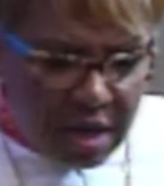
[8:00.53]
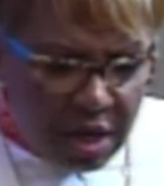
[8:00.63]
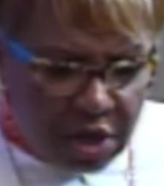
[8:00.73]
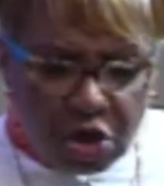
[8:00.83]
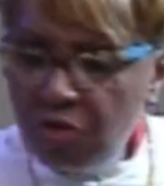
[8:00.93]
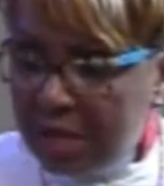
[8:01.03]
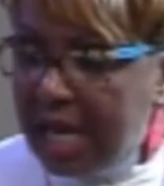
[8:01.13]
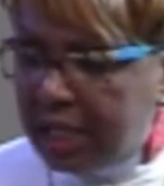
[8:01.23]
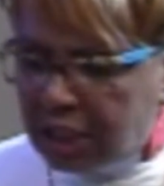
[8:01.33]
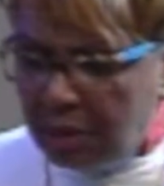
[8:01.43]
You
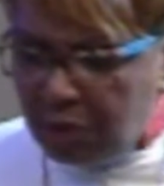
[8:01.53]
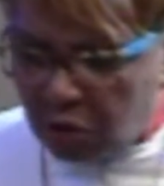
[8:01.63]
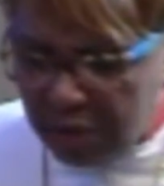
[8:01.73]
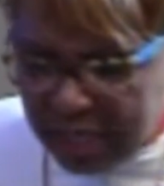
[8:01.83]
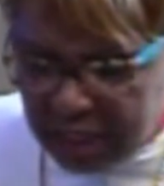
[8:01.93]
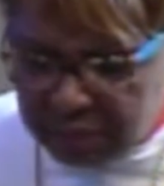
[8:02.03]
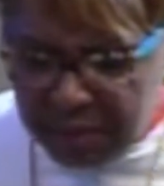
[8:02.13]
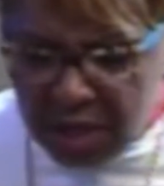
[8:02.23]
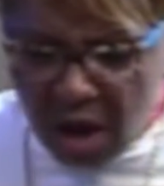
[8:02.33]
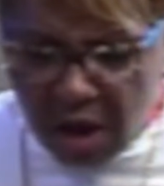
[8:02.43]
need some critics,
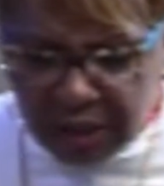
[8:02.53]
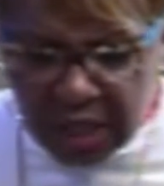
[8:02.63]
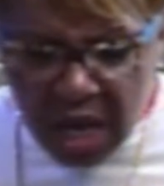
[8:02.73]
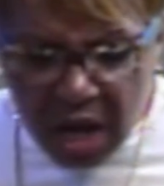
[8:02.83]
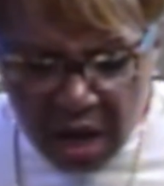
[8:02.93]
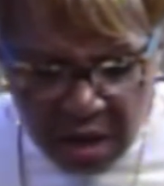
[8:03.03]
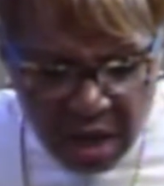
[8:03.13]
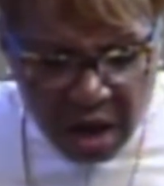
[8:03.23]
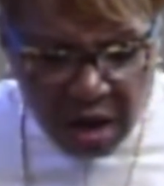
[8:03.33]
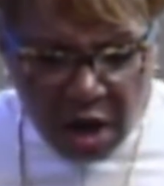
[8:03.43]
because
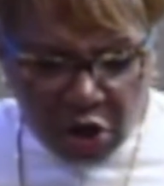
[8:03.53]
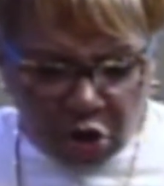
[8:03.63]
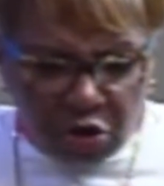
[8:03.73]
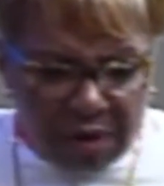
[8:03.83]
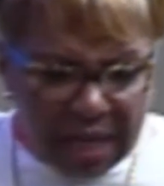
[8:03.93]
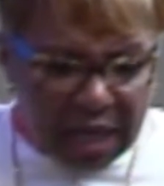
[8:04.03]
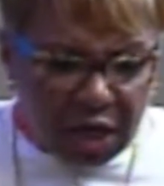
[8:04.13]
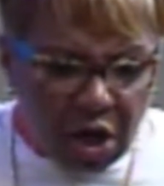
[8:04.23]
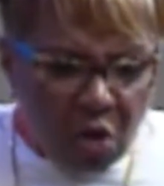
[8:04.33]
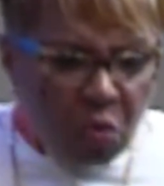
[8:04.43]
a
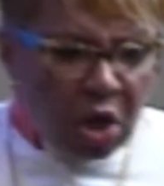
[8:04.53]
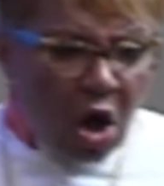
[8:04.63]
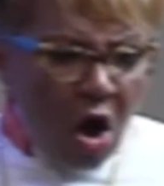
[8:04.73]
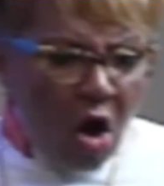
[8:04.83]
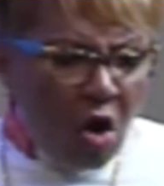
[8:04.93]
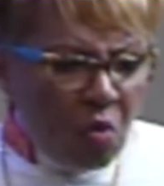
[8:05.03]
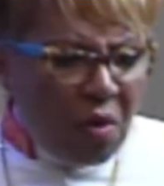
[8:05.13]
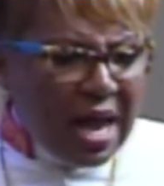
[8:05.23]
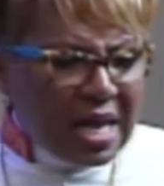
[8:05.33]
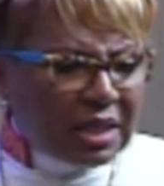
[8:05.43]
critic will
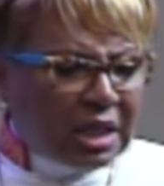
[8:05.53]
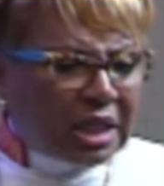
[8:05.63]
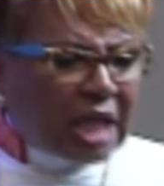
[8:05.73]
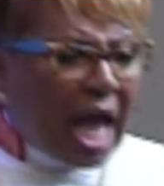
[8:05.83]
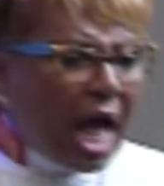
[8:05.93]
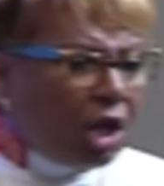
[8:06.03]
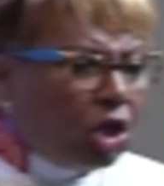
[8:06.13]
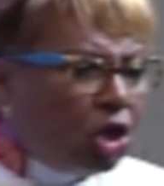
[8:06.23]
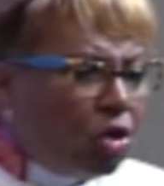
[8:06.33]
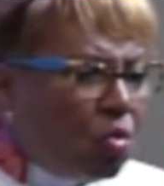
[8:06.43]
always tell
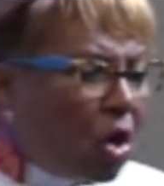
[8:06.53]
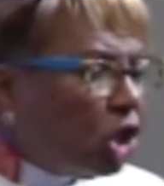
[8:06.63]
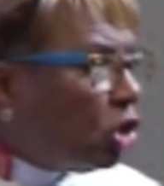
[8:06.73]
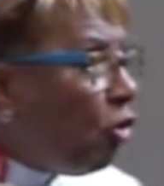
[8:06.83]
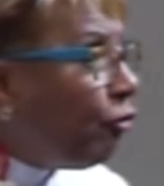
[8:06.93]
you what your